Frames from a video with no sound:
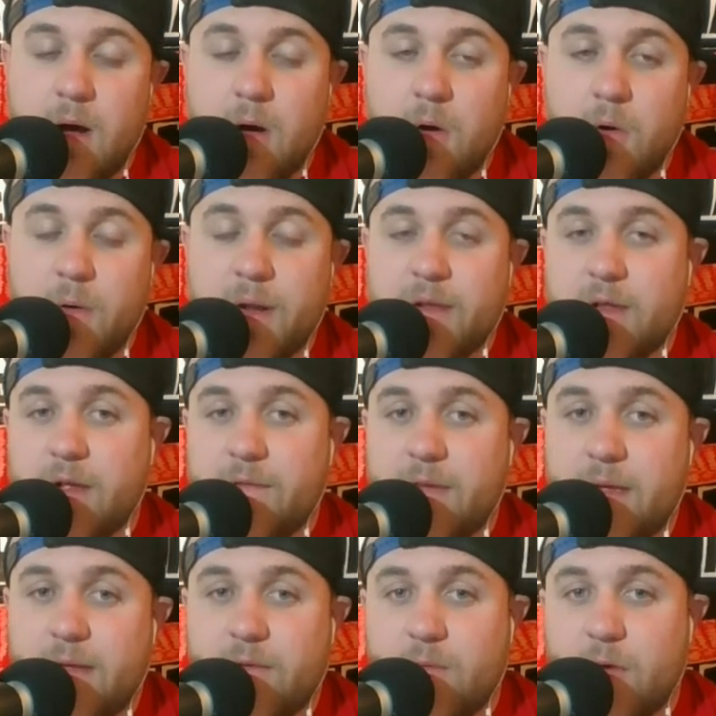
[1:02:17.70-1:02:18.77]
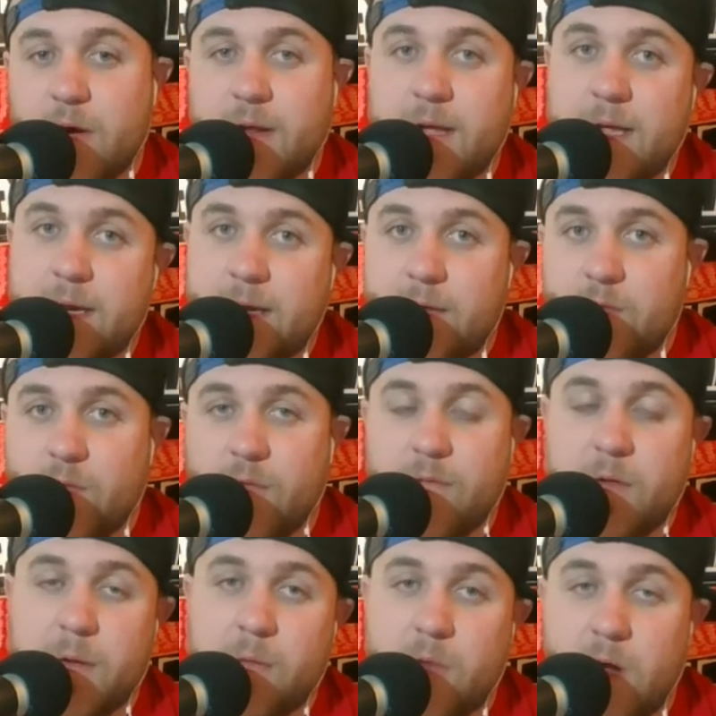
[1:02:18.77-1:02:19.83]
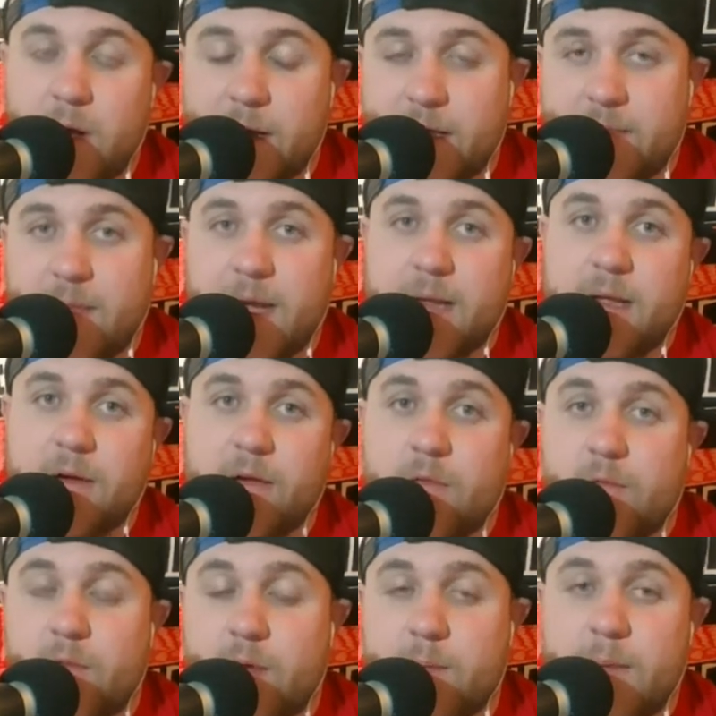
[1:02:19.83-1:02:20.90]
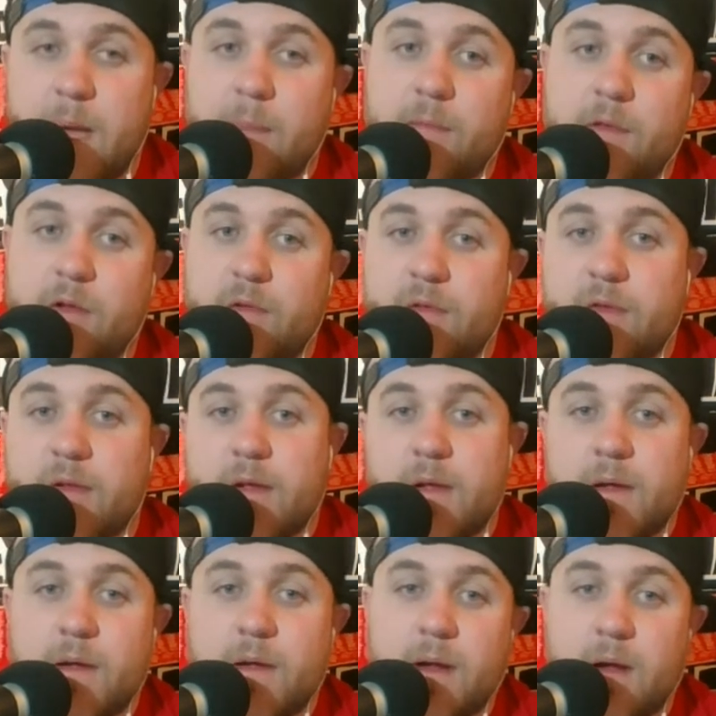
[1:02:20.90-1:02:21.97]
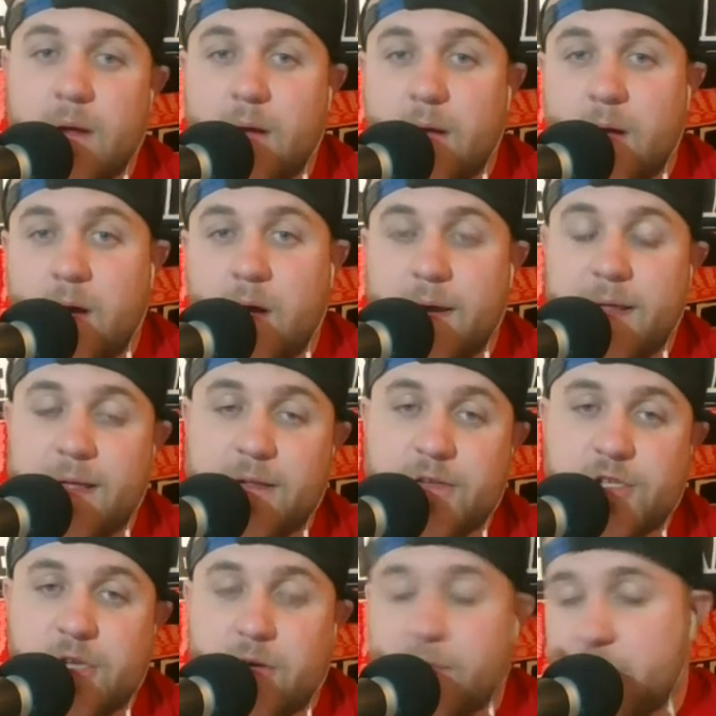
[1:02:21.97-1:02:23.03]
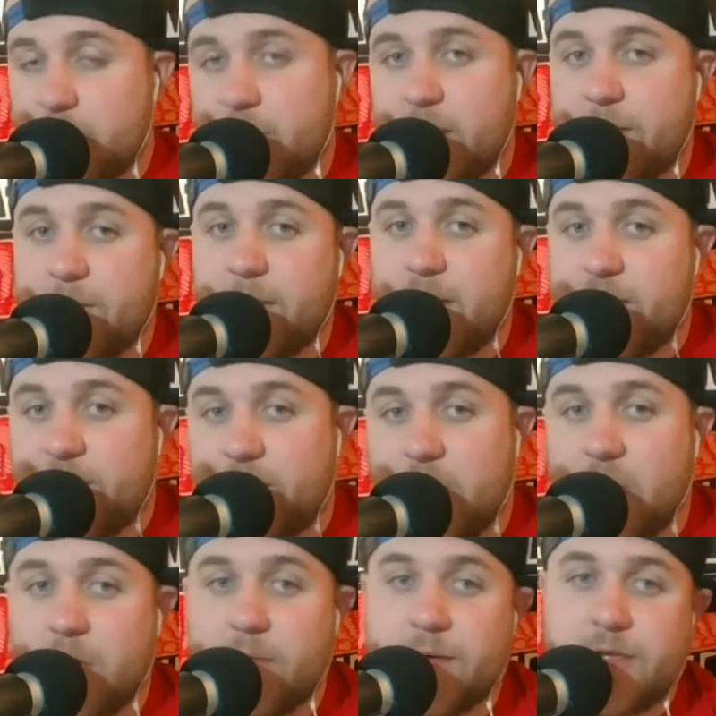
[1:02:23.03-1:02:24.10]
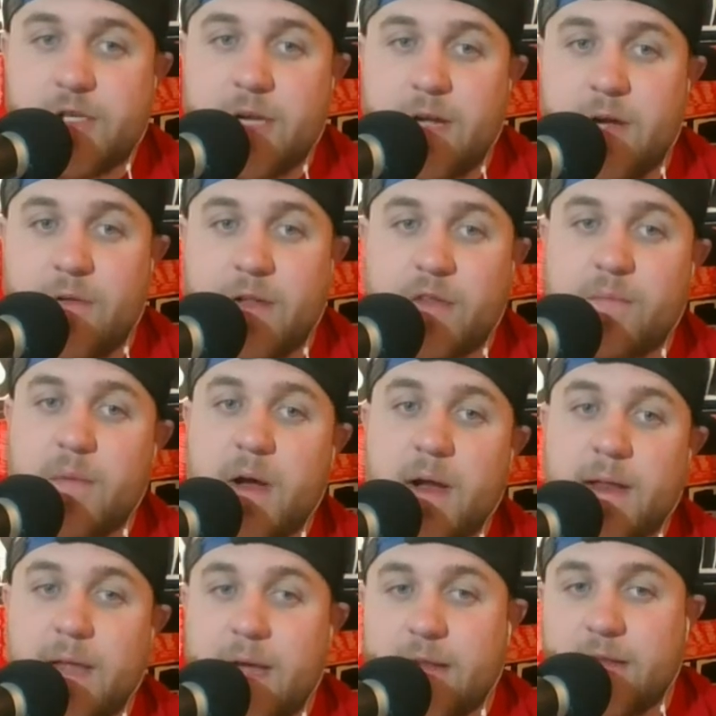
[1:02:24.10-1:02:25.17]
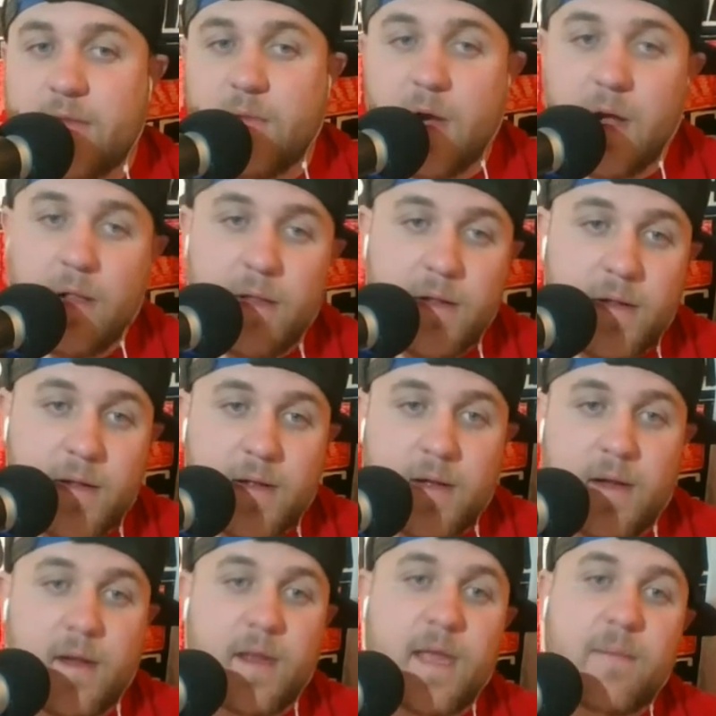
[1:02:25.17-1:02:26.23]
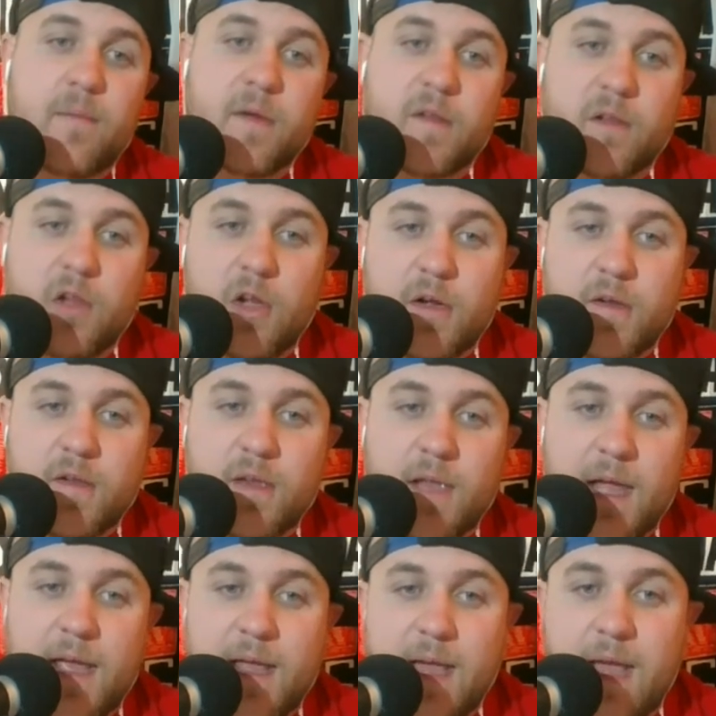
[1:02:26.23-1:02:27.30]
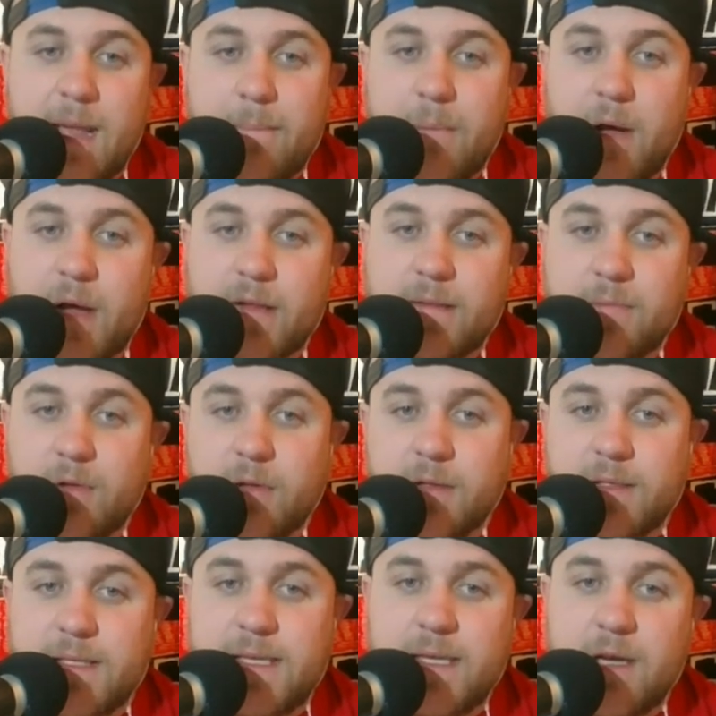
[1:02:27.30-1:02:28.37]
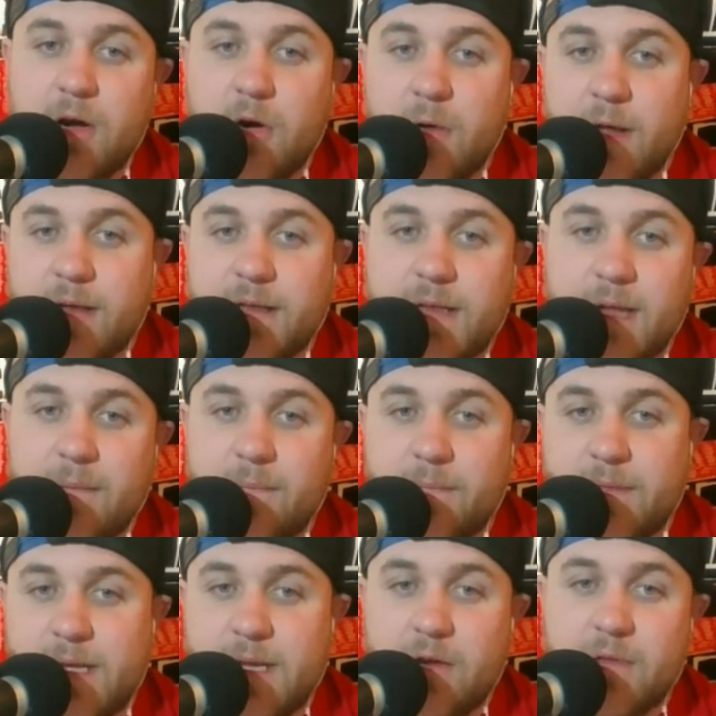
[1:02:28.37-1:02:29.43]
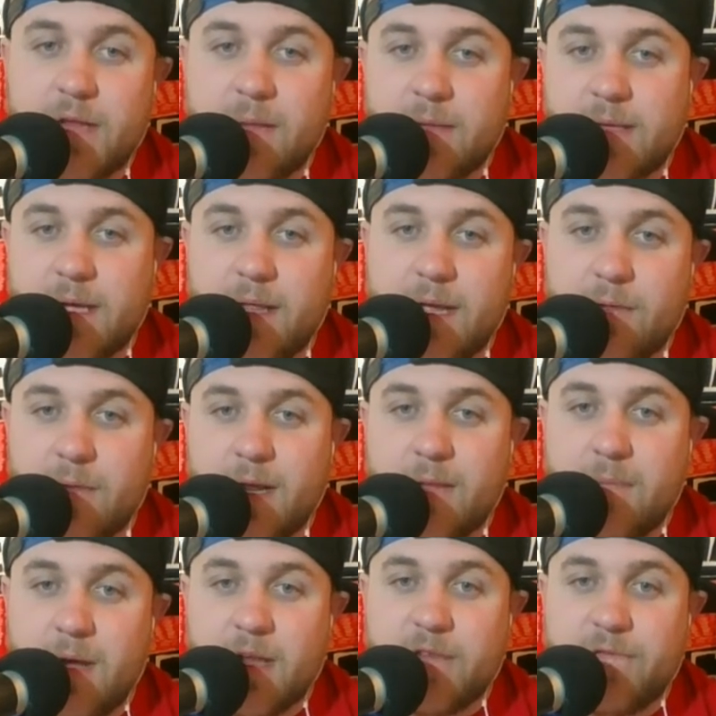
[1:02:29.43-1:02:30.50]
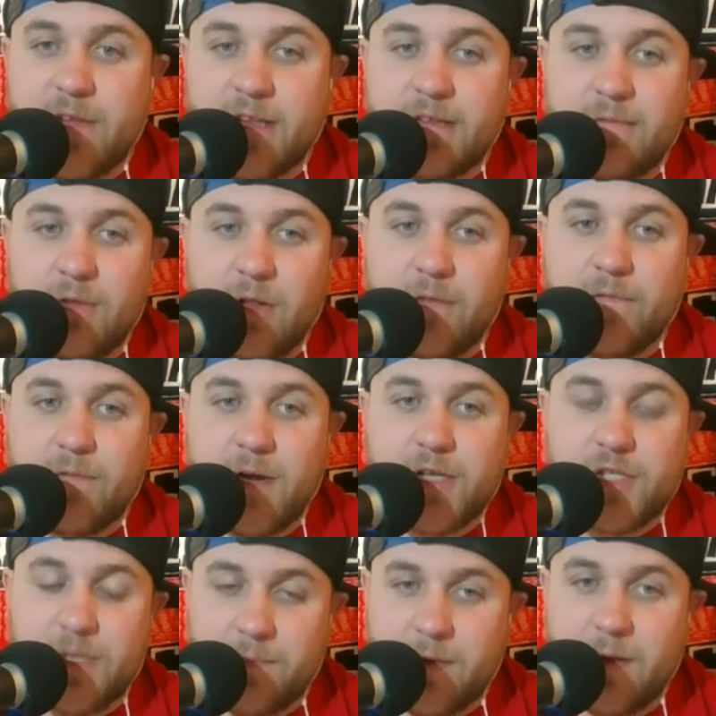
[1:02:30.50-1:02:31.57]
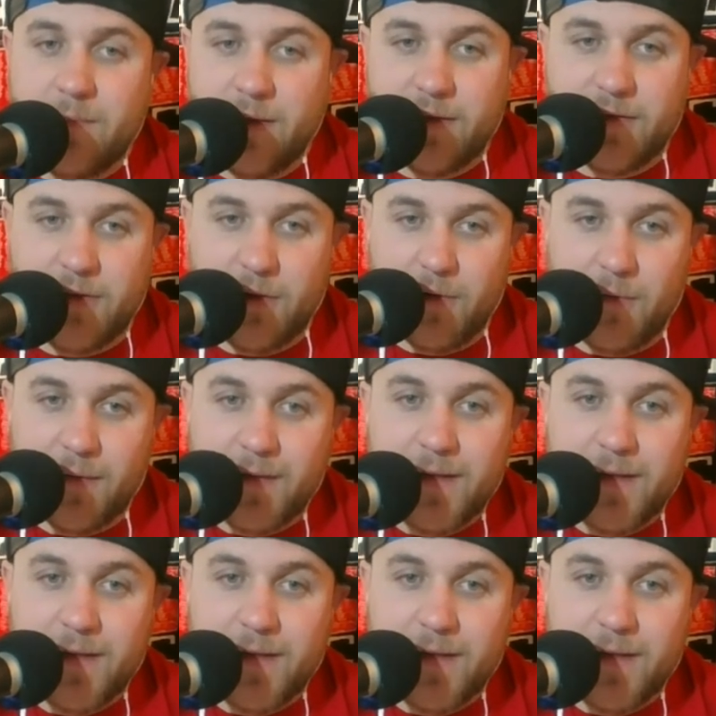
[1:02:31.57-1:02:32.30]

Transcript: always love his work in reviewing Raw and SmackDown and reviewing pay-per-views on his show. So go give him a follow and check out his podcast as well. He puts, looks like a possible Tino Sabatelli and Riddick Moss Festival of Friendship coming soon.